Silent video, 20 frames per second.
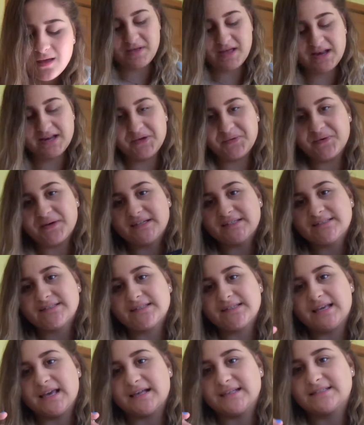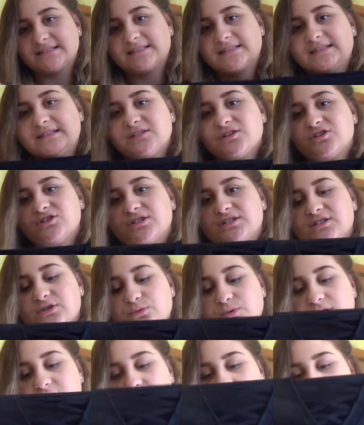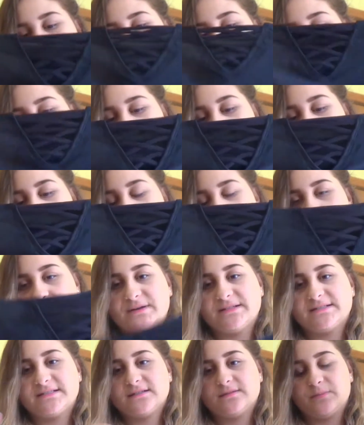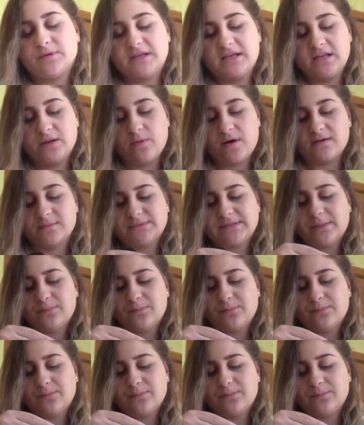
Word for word: But anyways, yes, these are just a regular pair of high-waisted bikini bottoms.